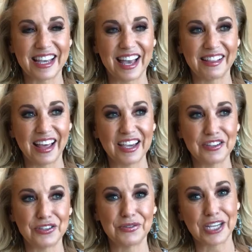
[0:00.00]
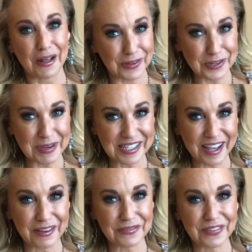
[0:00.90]
I like to challenge
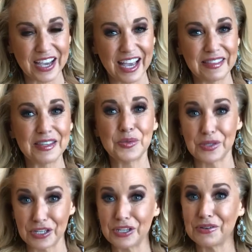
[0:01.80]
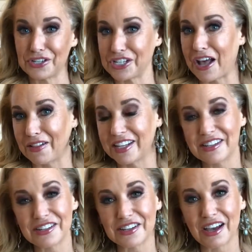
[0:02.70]
myself, and this was a huge
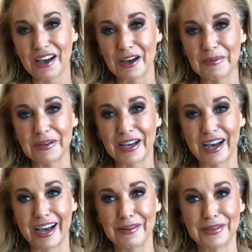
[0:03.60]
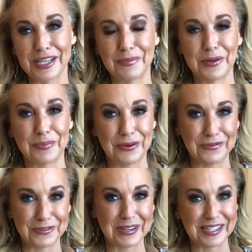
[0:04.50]
challenge. Um, I was able to
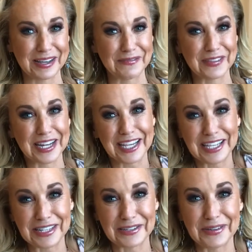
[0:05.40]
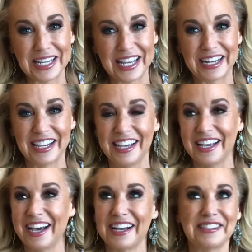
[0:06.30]
prove to myself that I could do it, and
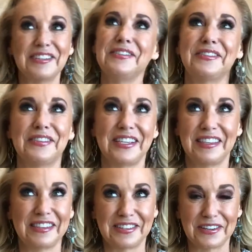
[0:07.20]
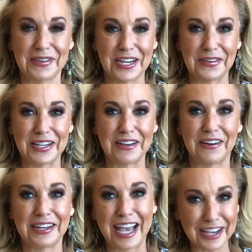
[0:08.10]
I still look at the show airing
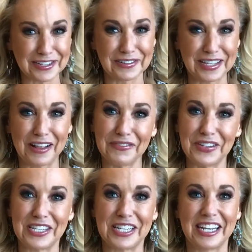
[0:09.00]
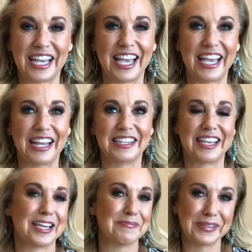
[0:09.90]
on national television and
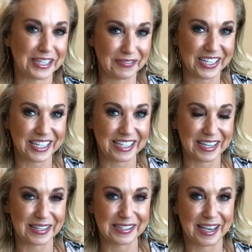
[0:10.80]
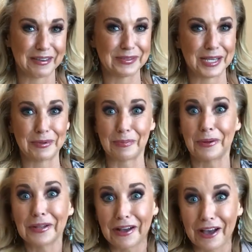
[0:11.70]
can't believe it because I was able to
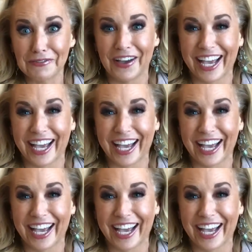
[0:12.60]
pull it off.